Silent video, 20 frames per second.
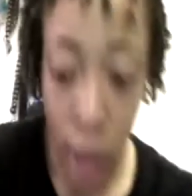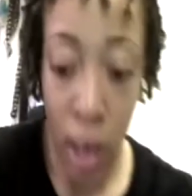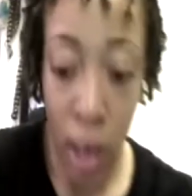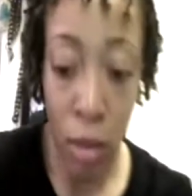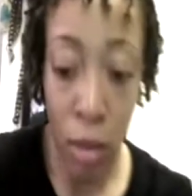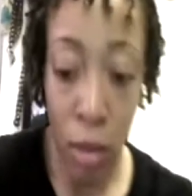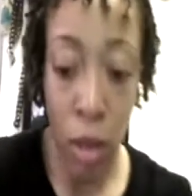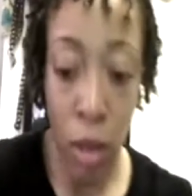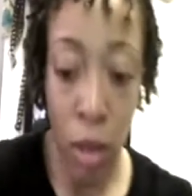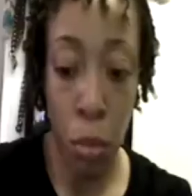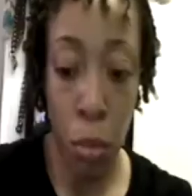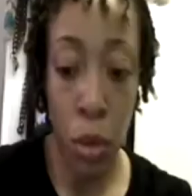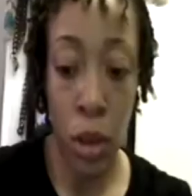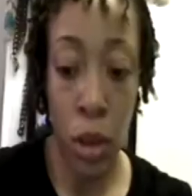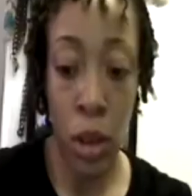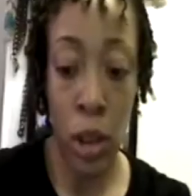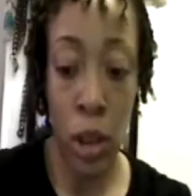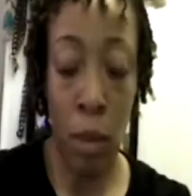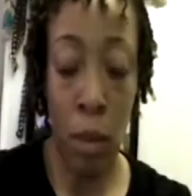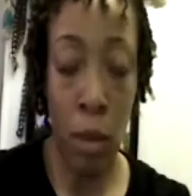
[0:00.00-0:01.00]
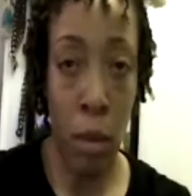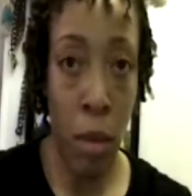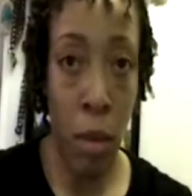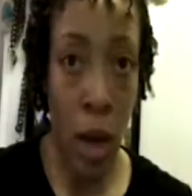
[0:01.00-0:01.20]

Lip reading: Now I'm going to put some of